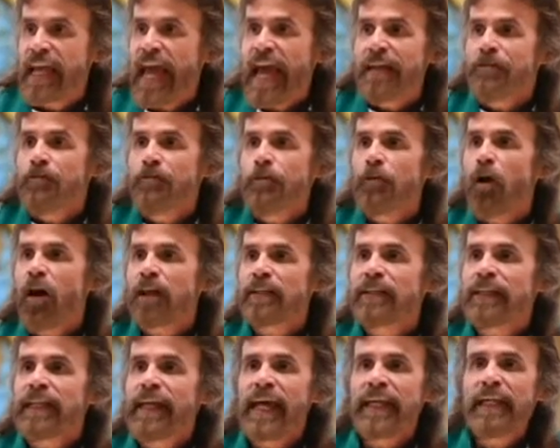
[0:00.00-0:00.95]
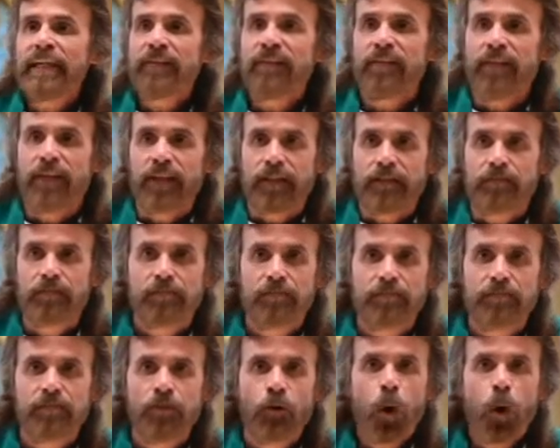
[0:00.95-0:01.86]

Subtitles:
And he can't do hardly anything.